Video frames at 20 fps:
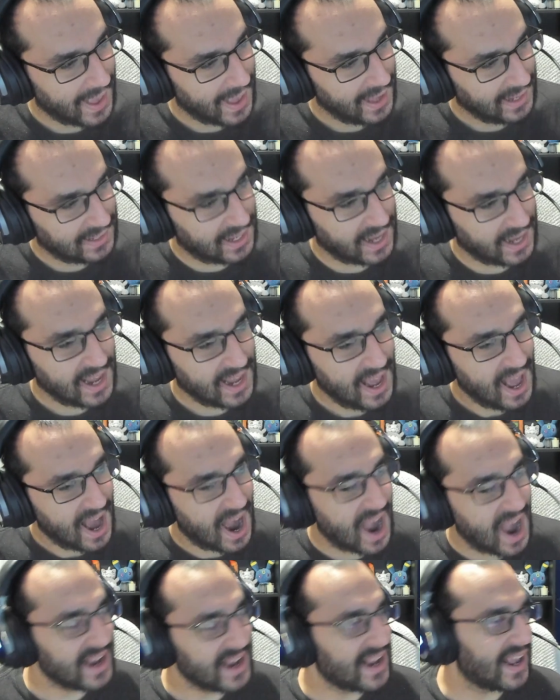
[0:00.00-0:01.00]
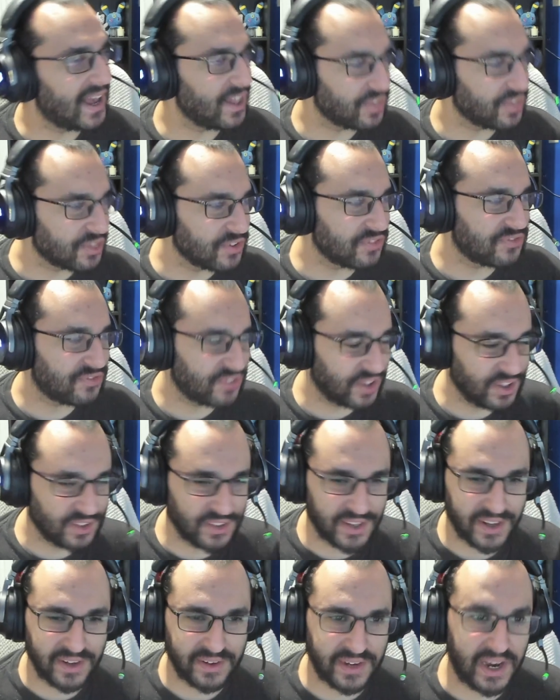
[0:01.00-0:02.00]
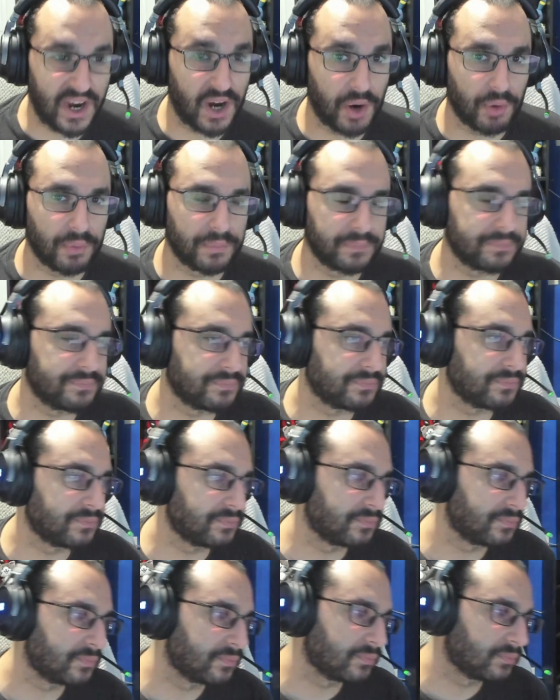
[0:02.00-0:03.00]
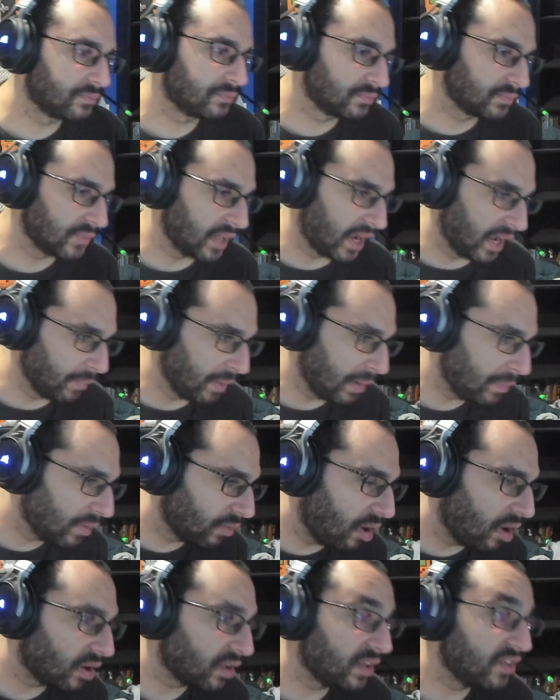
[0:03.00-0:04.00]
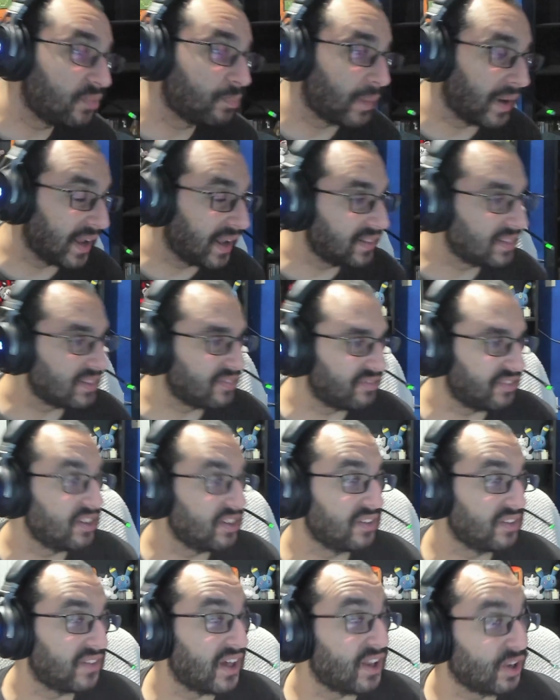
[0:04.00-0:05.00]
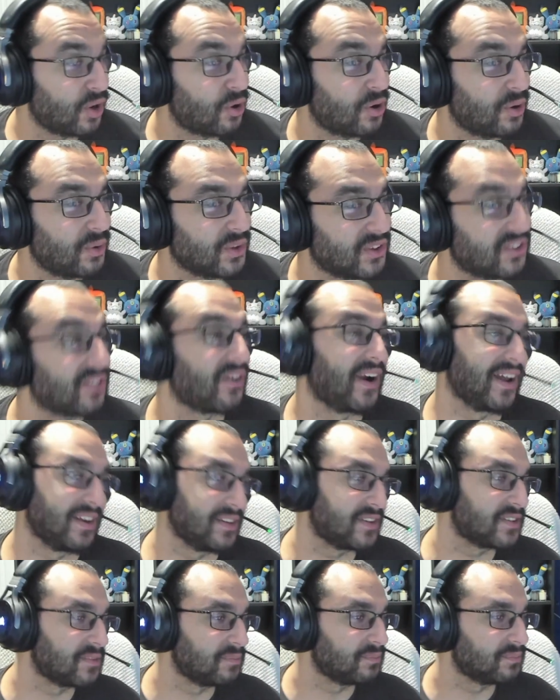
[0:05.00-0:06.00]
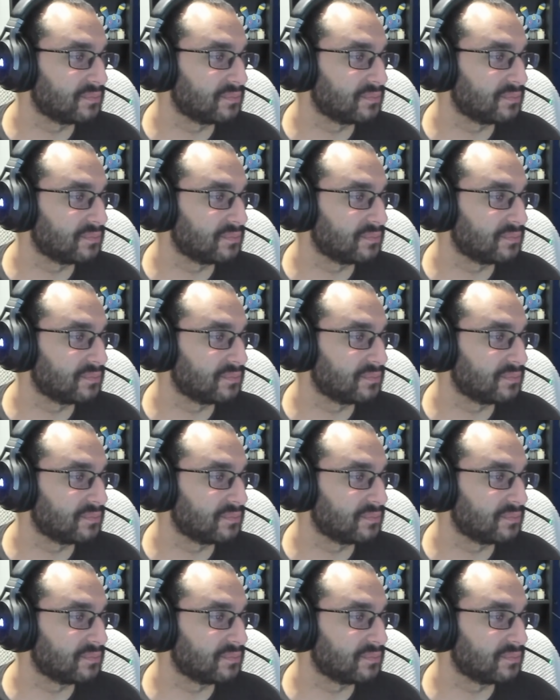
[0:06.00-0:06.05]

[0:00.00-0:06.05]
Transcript: Like, I get the feeling, now, I may be wrong on this, but I get the feeling that Laura was threatened.